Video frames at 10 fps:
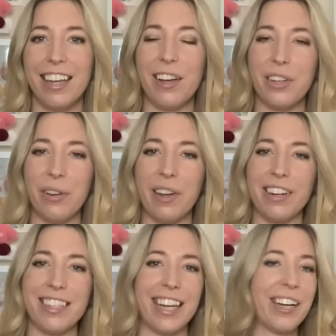I'll show you her
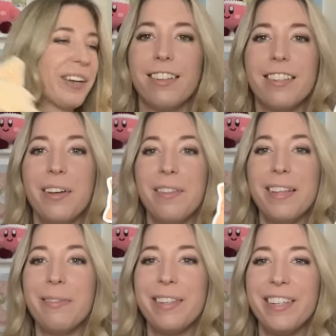sticker. So
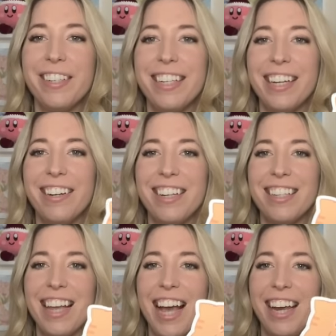this was her sticker
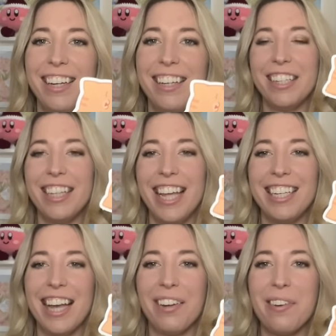design, just laying
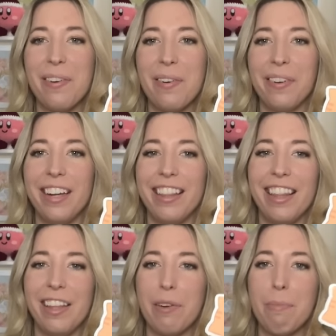down holding the
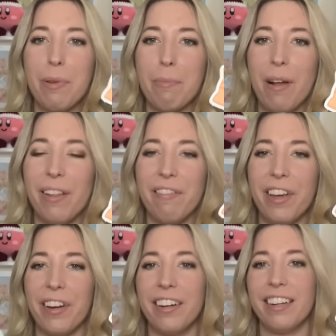little blue ball of
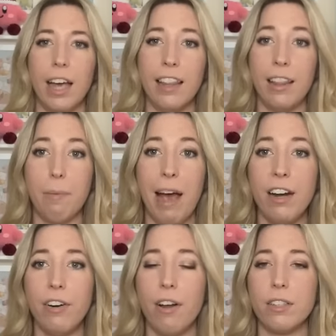yarn. And then the
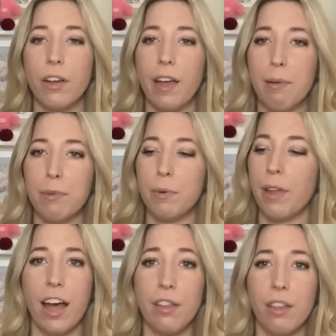pattern also comes
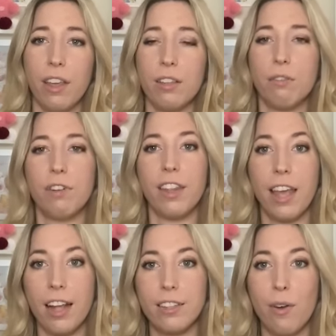with other things for the
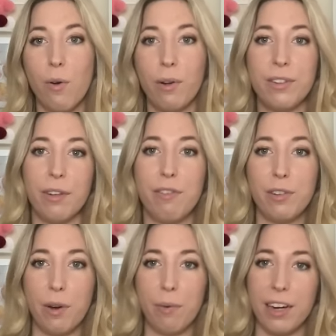cat to hold. So if you
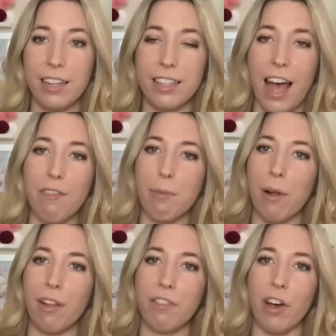don't want it to have a
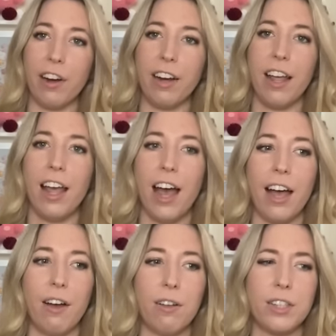ball of yarn,
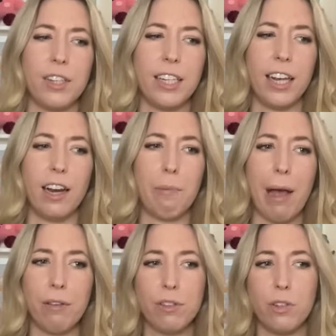I also did a
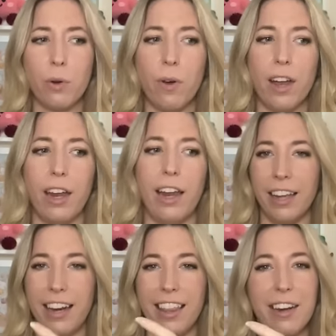mouse toy
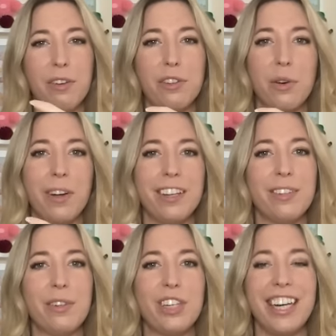and a little toy
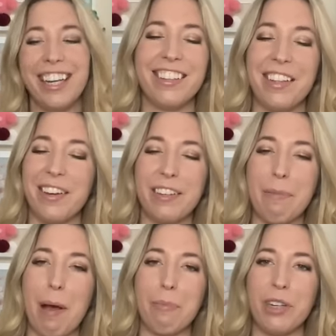sushi. So there's
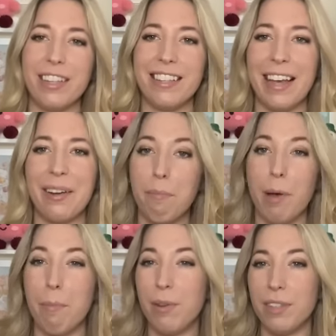some options there.
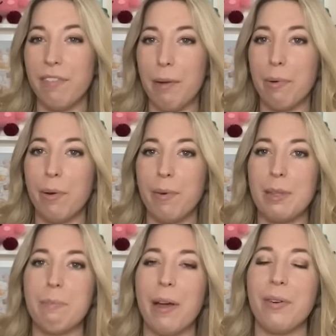But most of April was
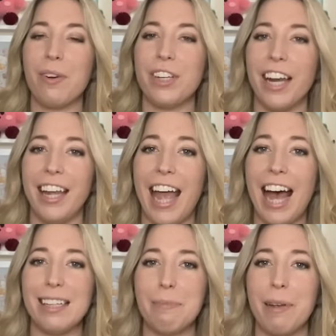spent crocheting
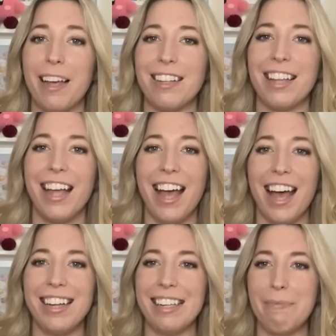cats because
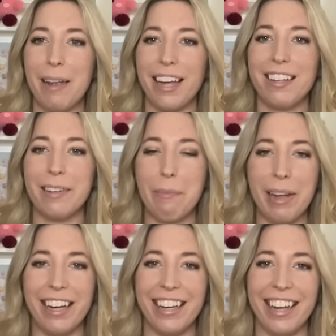I did make so
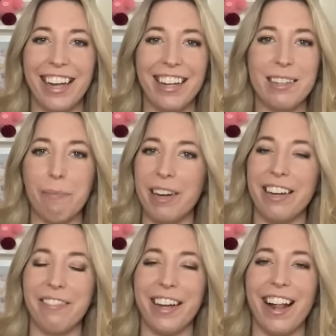many in so many
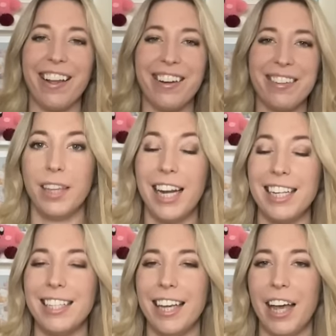different colors. The
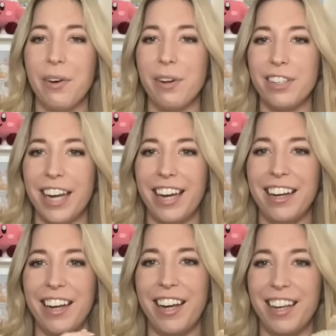next thing I
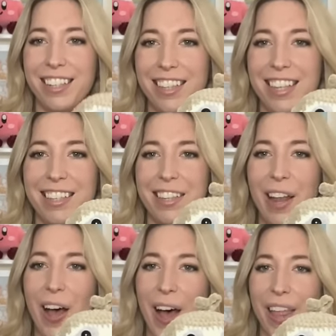crocheted is this
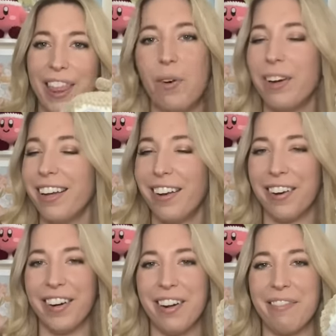sloth holding a
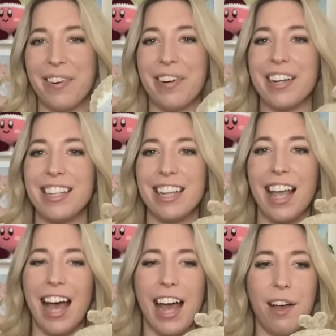heart, of course.
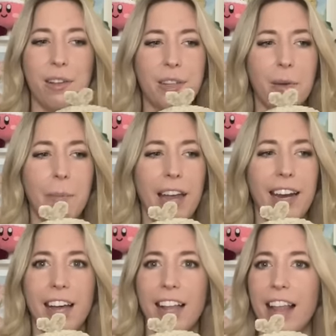I also
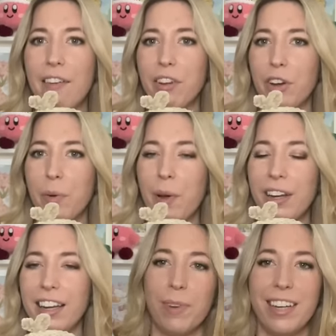made a lavender
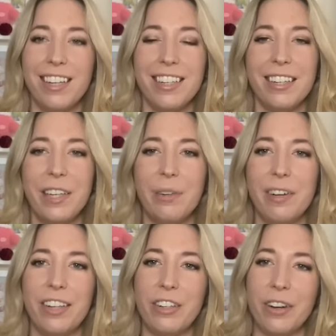one and he's just cute
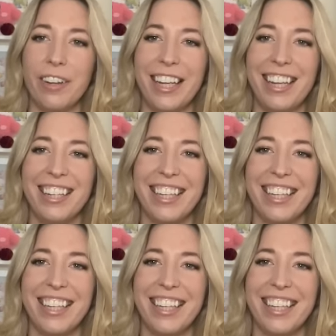and chunky.